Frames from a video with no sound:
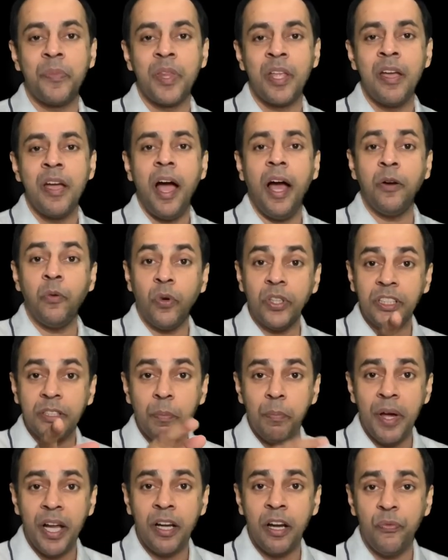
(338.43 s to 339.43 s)
And what's the
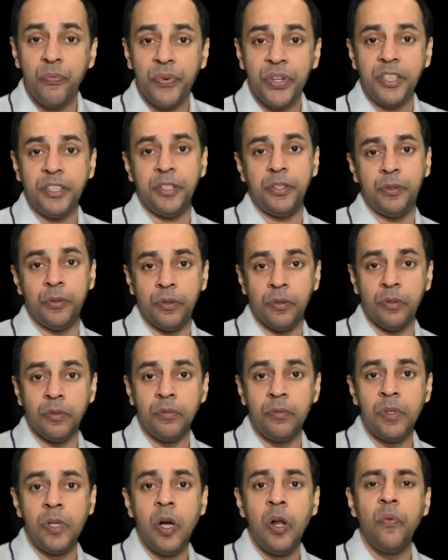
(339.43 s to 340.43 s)
benefit you
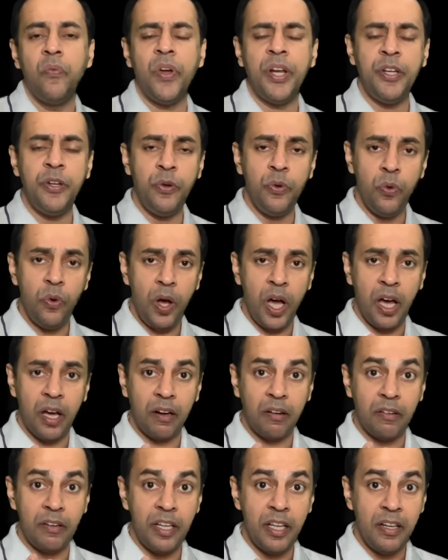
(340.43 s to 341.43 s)
know? When you
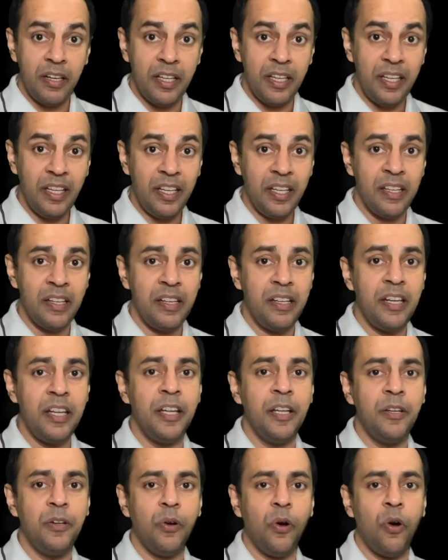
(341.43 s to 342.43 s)
are really in
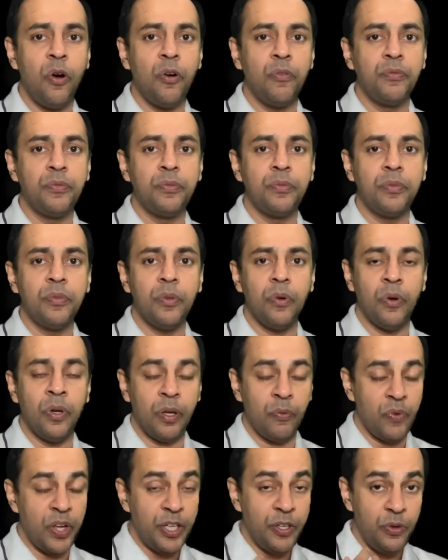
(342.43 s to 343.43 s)
need of or
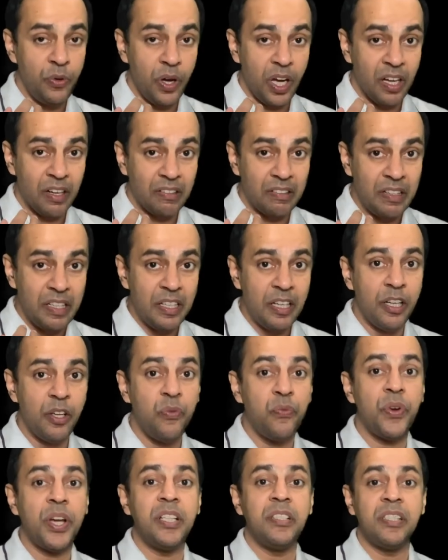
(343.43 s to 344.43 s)
when you are really
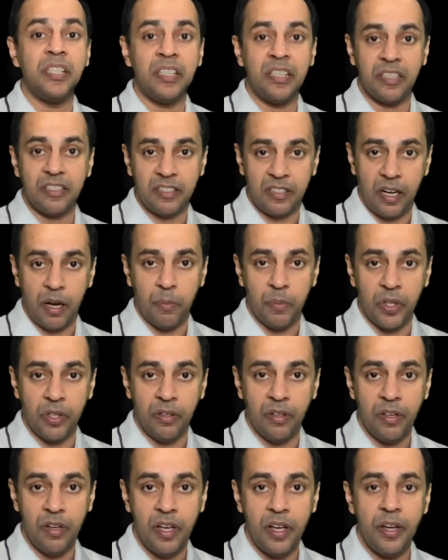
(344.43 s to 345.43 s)
facing a trouble,
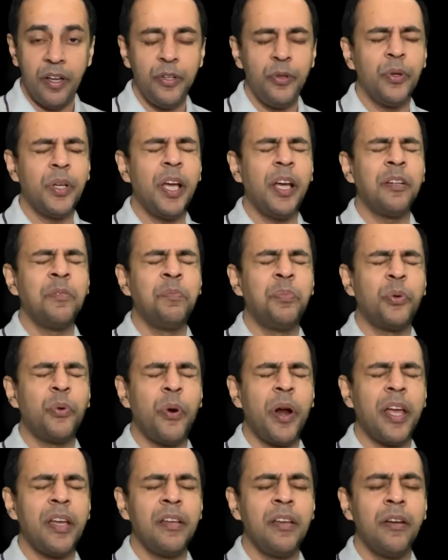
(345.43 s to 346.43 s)
you can
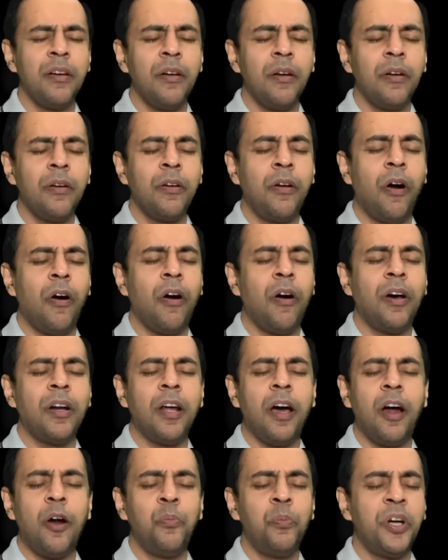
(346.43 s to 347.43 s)
pray, God,
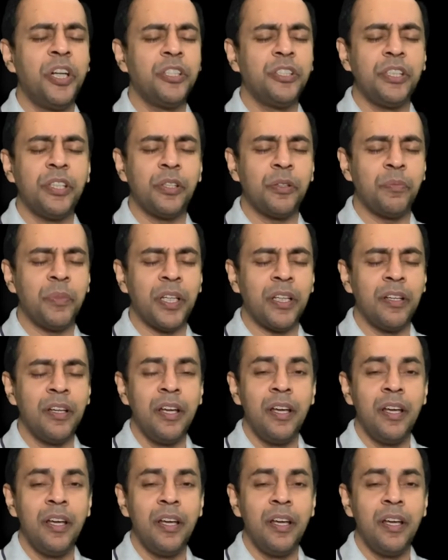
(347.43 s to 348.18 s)
have mercy on me.